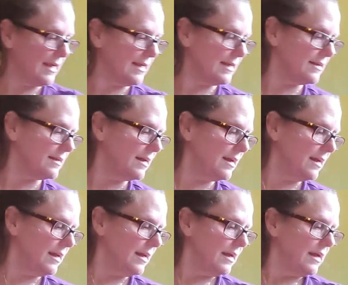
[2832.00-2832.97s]
And
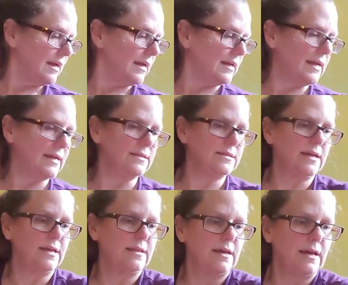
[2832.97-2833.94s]
I can
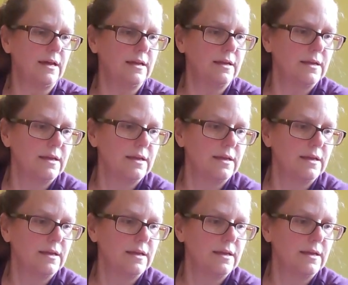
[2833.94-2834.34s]
say that